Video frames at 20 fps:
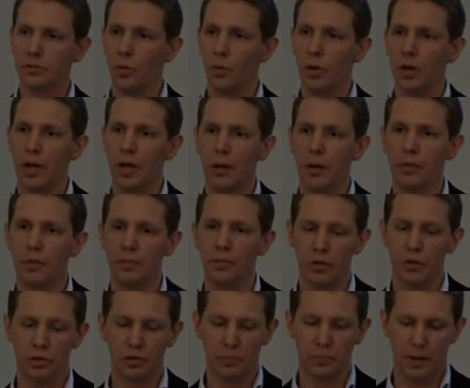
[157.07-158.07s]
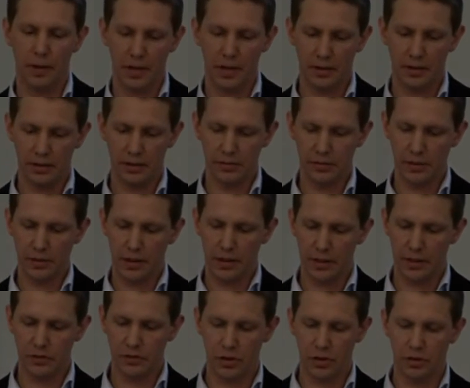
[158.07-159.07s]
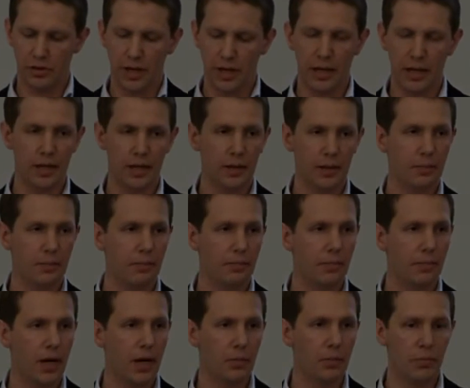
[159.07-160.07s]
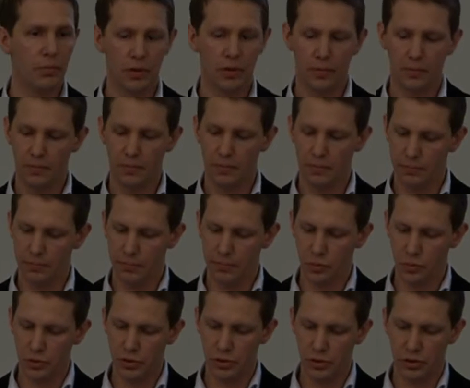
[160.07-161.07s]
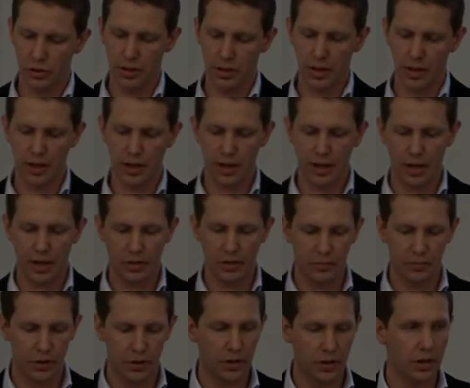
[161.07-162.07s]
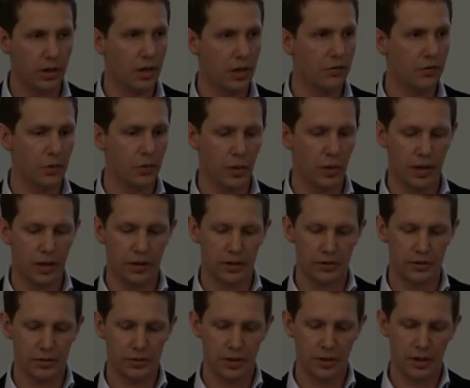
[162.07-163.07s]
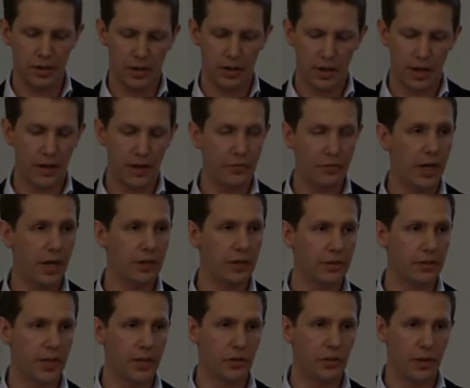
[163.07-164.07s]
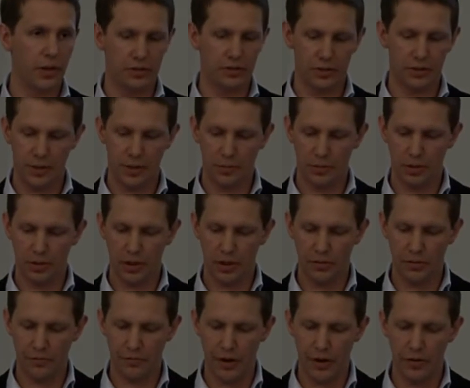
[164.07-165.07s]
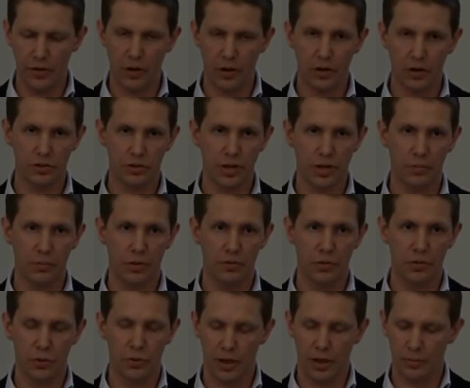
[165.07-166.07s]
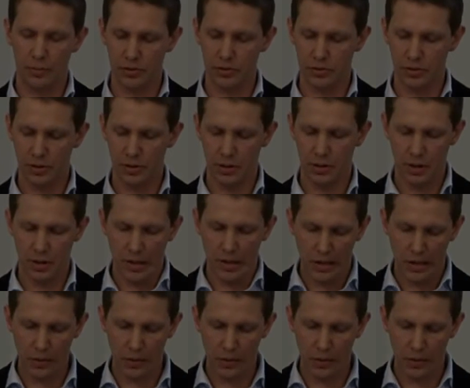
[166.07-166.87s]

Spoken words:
A small number of municipalities, like Södertälje, Malmö, Botkyrka, and Gothenburg, and a few others, have thus had to accept a very large number of newcomers,